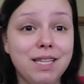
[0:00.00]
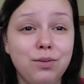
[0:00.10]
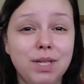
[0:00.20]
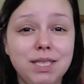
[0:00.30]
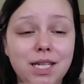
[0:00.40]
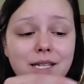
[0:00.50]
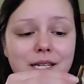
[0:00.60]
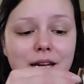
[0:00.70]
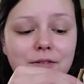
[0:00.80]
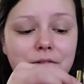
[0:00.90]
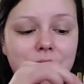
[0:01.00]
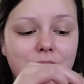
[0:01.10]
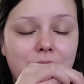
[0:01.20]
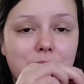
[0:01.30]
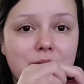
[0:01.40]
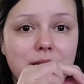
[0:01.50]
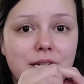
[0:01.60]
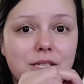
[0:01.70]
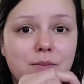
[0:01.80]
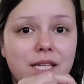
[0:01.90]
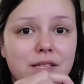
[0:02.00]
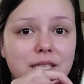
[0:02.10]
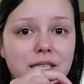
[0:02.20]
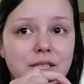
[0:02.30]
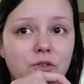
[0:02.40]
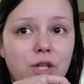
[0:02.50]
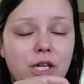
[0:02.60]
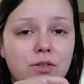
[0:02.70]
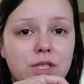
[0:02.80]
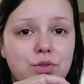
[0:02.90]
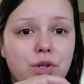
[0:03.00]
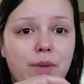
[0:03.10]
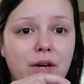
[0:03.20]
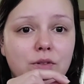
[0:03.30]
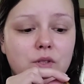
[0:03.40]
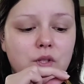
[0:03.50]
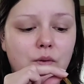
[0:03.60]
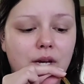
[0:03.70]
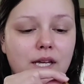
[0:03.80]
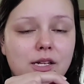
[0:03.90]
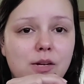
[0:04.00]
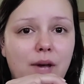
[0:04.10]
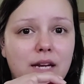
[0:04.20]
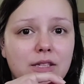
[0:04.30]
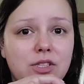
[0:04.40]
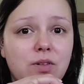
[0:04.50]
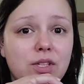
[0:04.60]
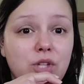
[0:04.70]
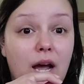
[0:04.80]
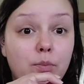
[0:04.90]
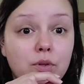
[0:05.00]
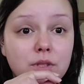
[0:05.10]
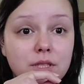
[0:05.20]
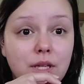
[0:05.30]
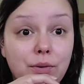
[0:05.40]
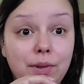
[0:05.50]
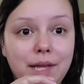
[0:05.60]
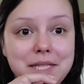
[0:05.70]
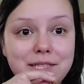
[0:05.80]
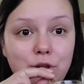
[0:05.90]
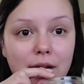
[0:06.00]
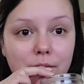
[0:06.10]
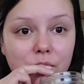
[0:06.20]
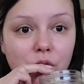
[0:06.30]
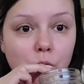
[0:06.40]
There wasn't enough liquid in there to make the 64 ounces or about, so I ended up adding 2 extra apples, so let's try it.